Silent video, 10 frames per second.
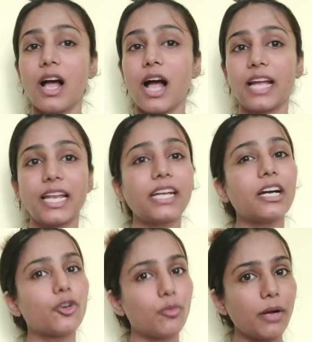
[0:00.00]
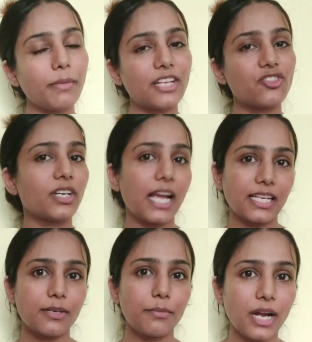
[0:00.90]
I like Aroma Magic
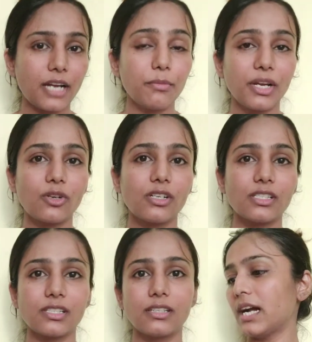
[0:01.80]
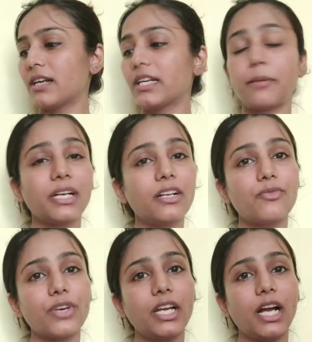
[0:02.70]
as a brand because they are chemical
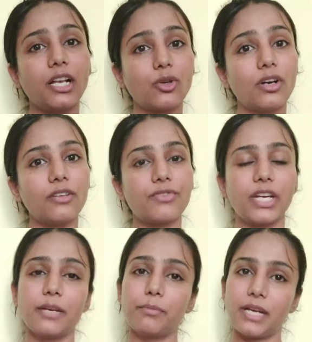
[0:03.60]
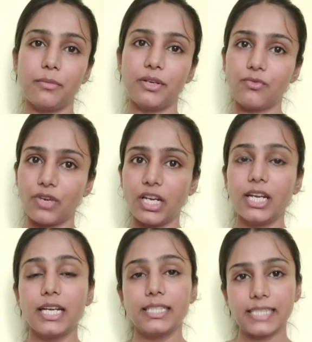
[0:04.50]
free, alcohol free and paraben free.